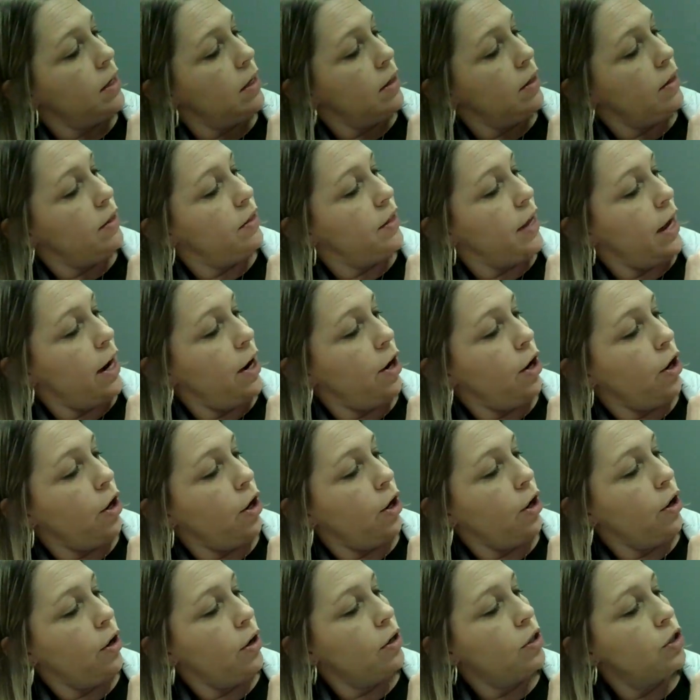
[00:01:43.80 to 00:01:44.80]

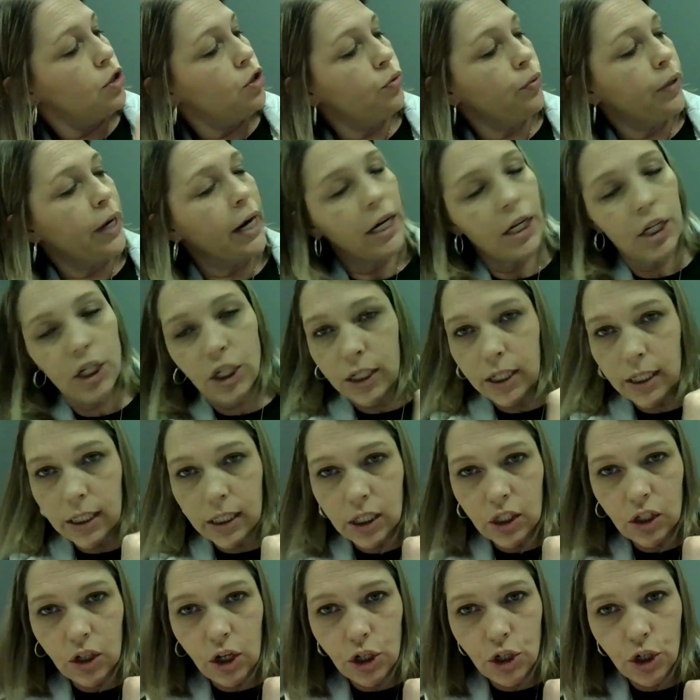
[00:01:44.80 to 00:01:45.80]
their
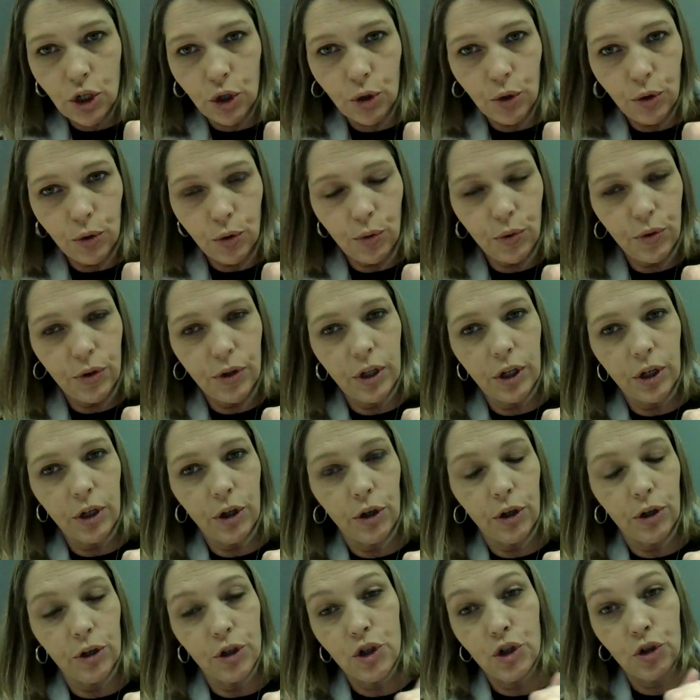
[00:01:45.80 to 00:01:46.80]
directions to
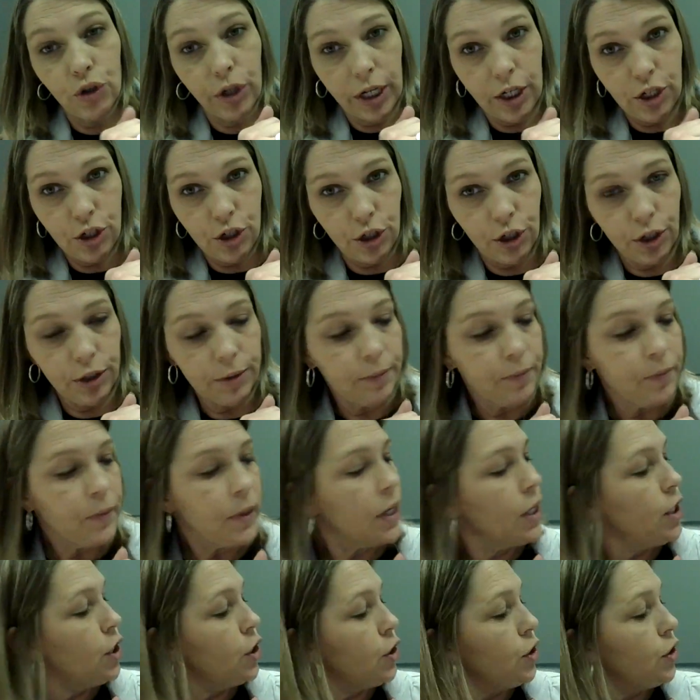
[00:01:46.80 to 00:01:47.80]
their treasure,
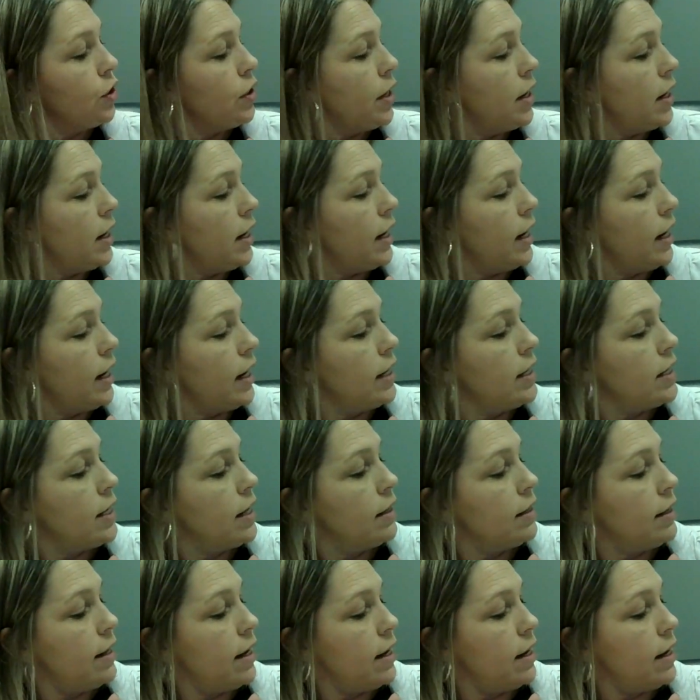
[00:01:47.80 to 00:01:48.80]
and
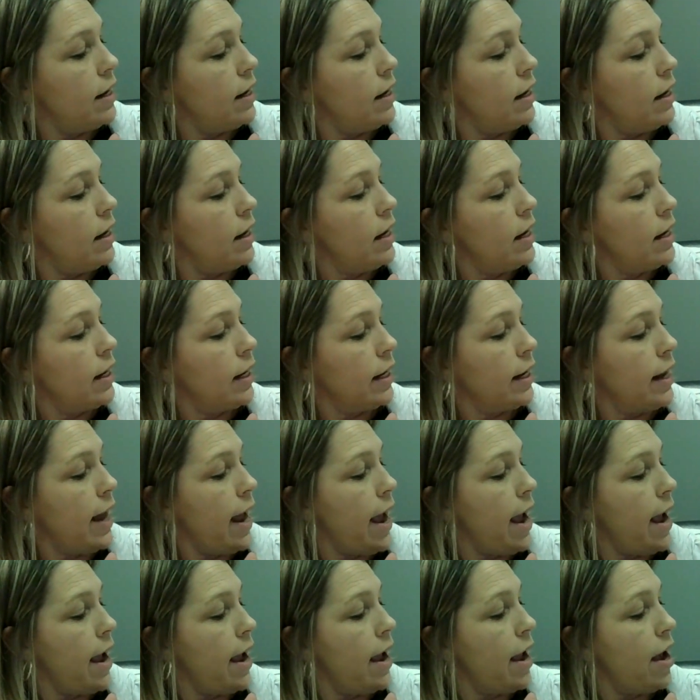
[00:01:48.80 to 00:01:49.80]
they can
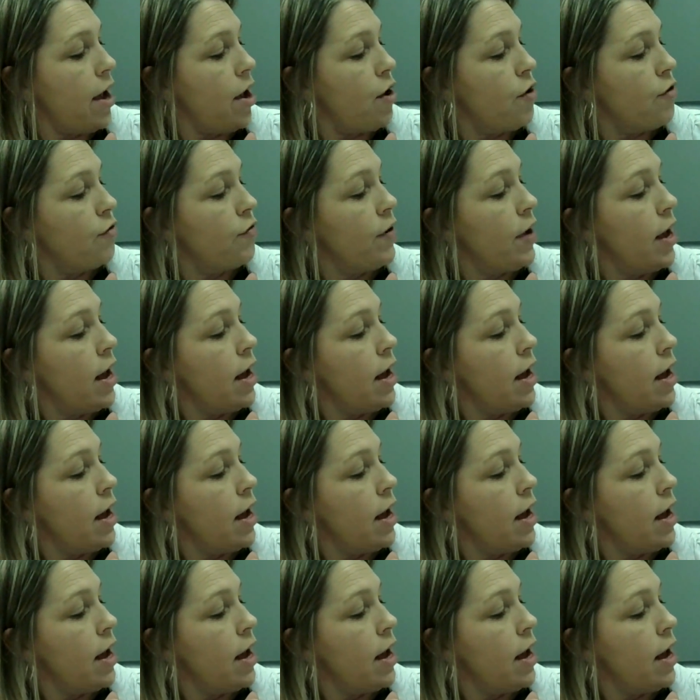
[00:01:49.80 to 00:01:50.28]
have